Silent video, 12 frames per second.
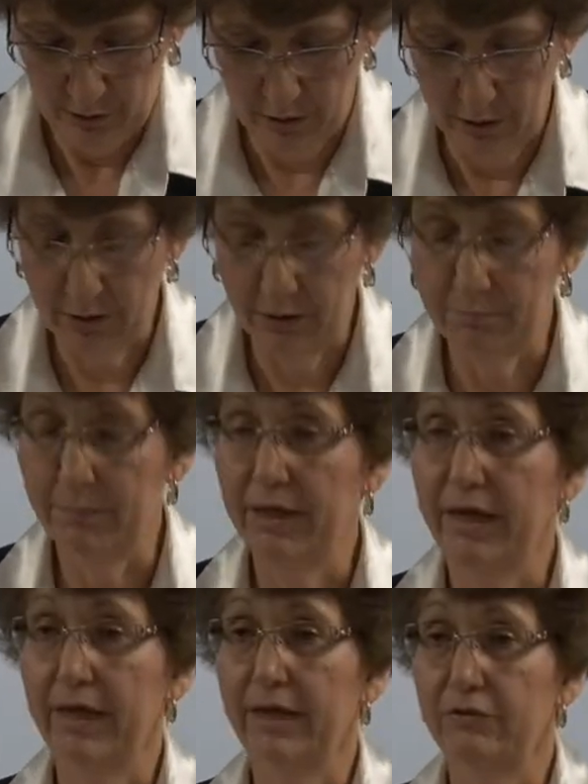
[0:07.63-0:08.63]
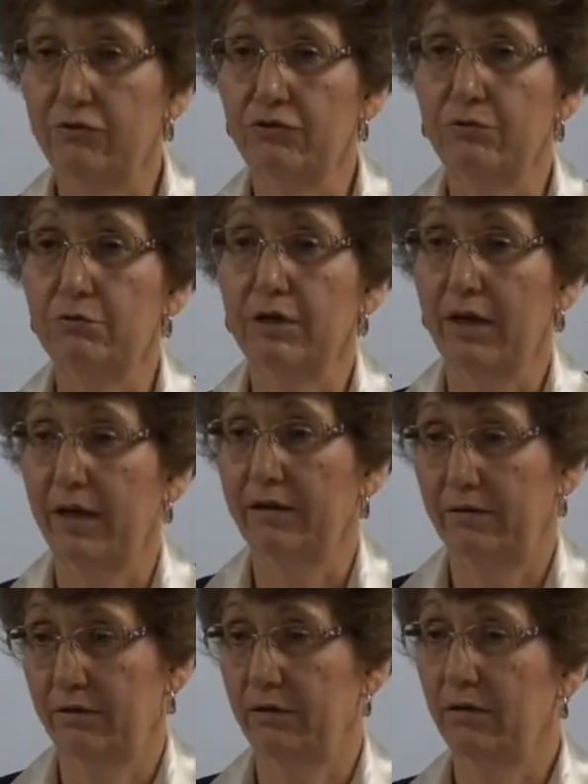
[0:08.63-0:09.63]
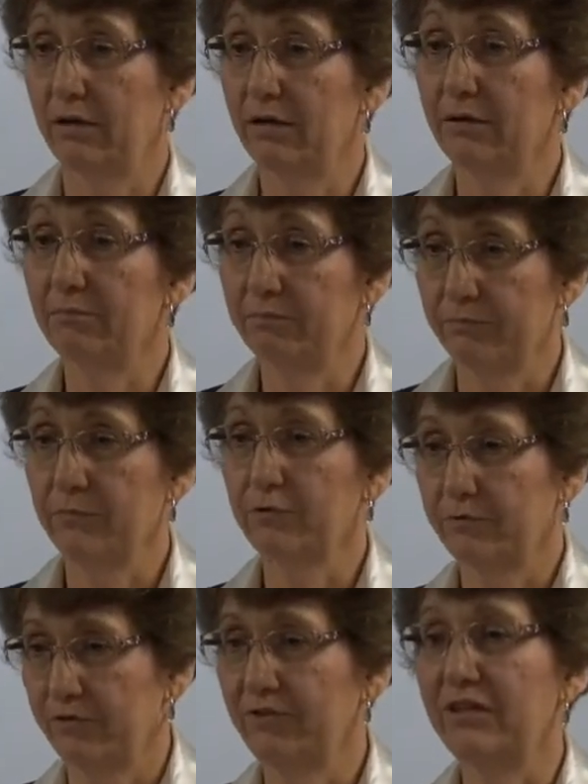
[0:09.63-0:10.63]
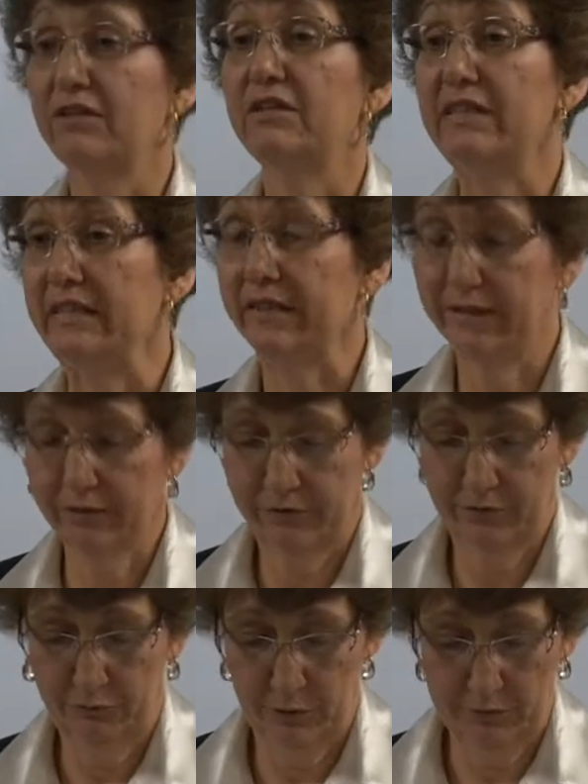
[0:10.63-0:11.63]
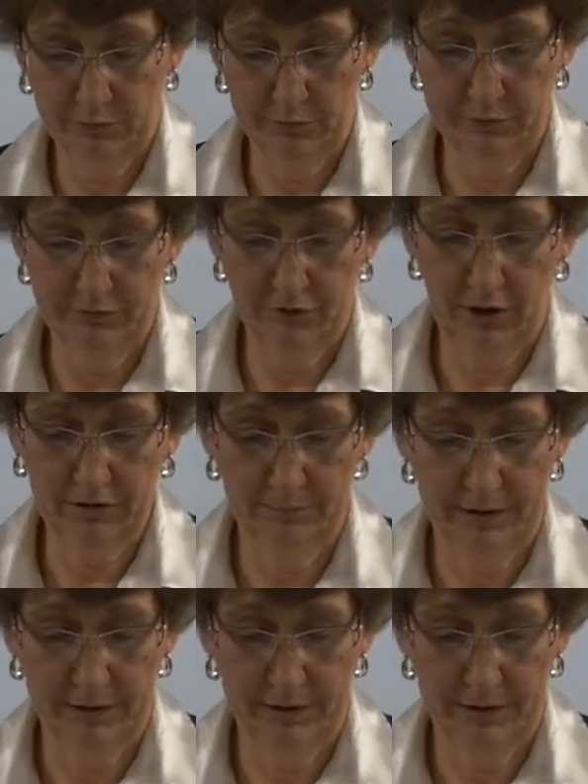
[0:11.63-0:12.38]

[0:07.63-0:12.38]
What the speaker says: and you can see the details of what we've talked